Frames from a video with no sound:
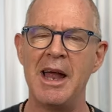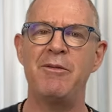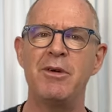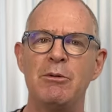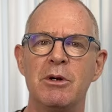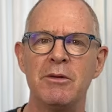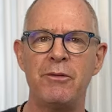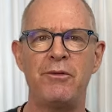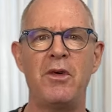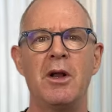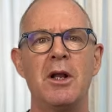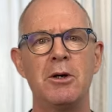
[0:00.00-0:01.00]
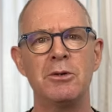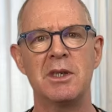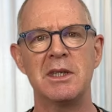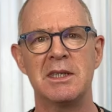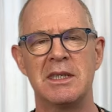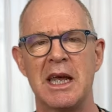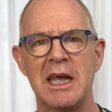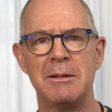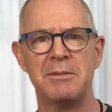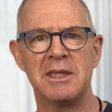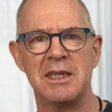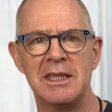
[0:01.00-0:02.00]
Everyone followed the
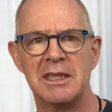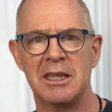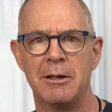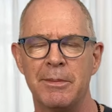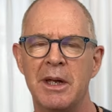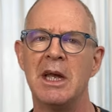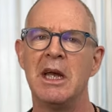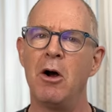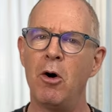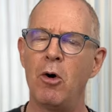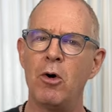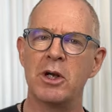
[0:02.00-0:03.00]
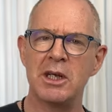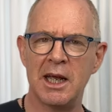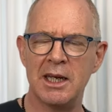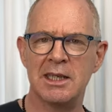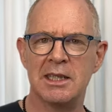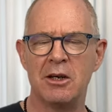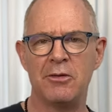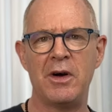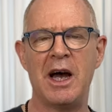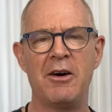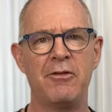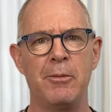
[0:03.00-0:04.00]
same system organize stuff
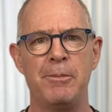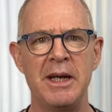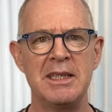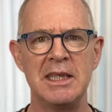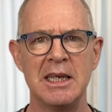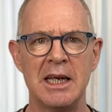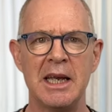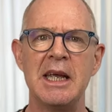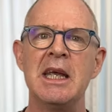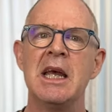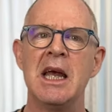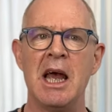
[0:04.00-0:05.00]
alphabetically.